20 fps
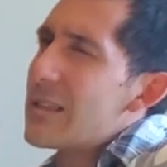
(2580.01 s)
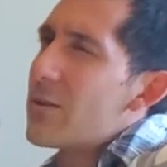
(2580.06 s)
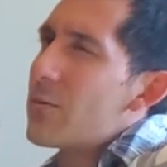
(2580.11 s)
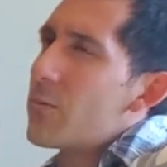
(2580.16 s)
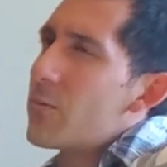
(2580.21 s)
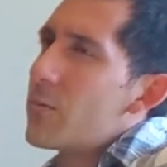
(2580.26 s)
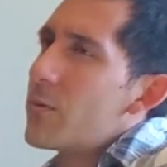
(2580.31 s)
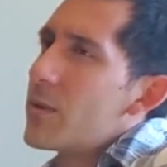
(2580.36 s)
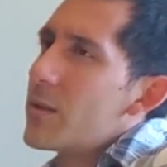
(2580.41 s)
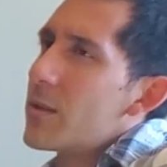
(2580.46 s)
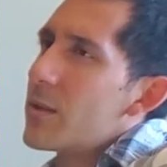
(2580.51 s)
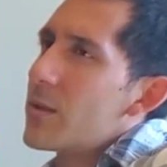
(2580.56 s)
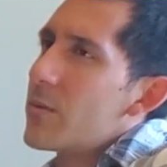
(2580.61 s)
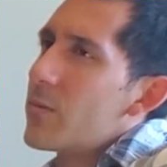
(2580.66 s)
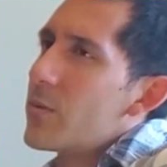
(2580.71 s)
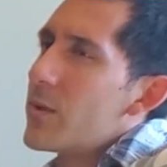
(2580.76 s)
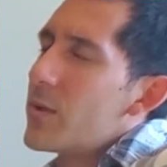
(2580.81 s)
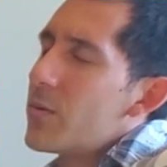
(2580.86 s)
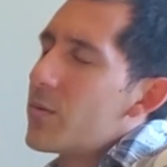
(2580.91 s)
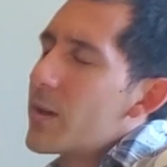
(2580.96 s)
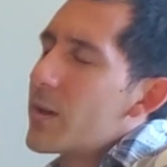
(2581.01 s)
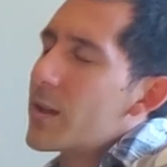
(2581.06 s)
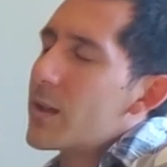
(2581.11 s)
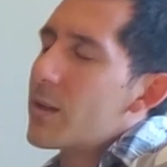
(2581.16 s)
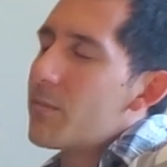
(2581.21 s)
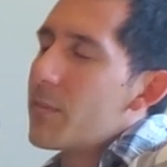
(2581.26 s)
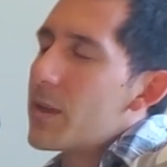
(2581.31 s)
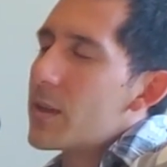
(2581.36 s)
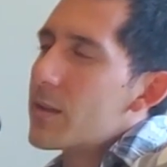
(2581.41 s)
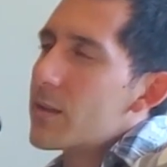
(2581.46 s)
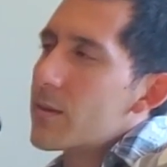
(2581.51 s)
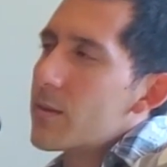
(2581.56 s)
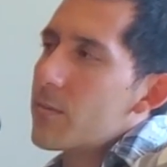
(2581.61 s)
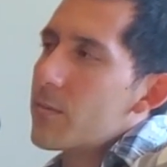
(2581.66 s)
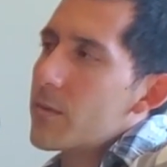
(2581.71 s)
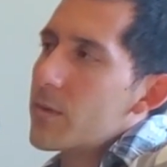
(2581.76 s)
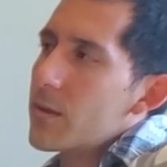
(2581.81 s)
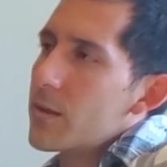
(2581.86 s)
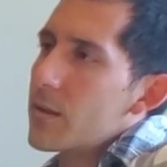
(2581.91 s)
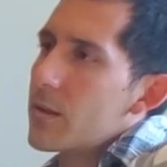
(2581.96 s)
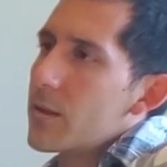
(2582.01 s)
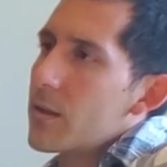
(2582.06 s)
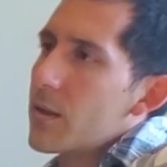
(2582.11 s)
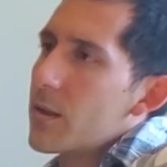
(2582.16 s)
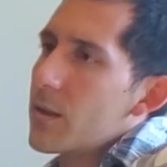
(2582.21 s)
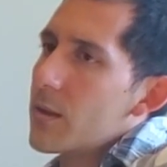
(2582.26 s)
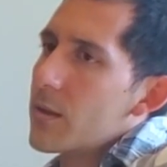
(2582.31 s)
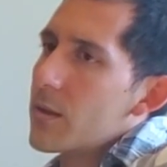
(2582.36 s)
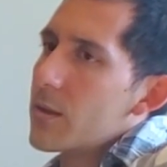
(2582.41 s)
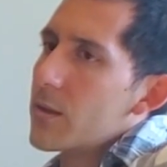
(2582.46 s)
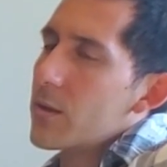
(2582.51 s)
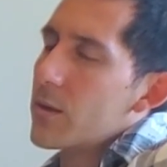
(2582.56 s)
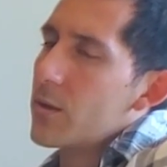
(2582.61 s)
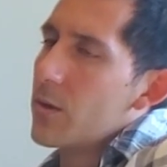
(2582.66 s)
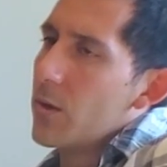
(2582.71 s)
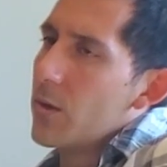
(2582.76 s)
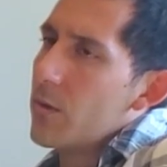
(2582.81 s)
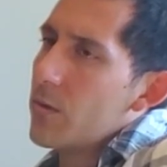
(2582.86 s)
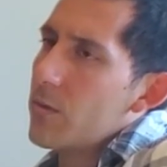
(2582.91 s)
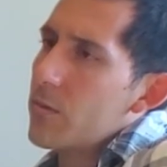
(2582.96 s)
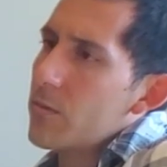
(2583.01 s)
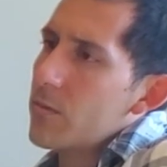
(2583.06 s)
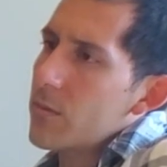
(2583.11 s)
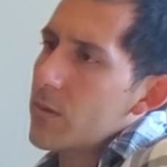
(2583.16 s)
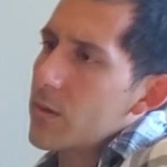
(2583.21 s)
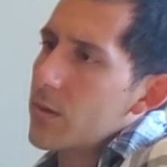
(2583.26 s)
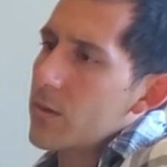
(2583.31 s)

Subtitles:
would you recommend someone go